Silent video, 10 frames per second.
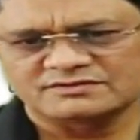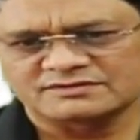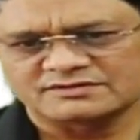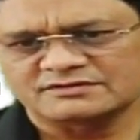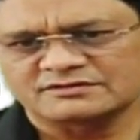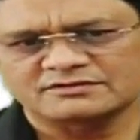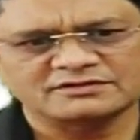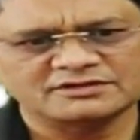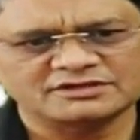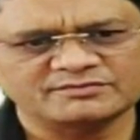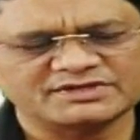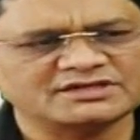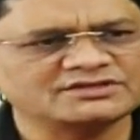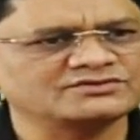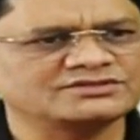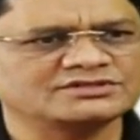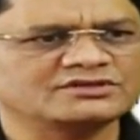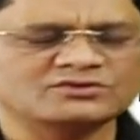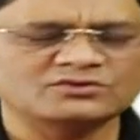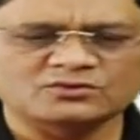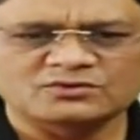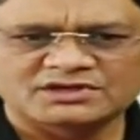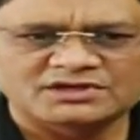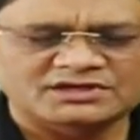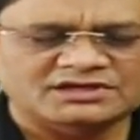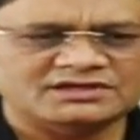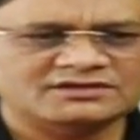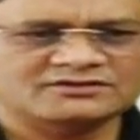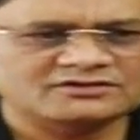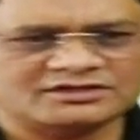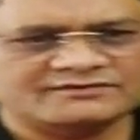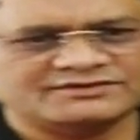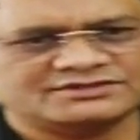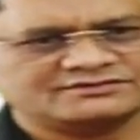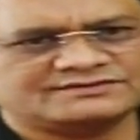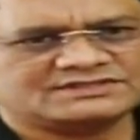central authority, independent judiciary. No, it is not definite.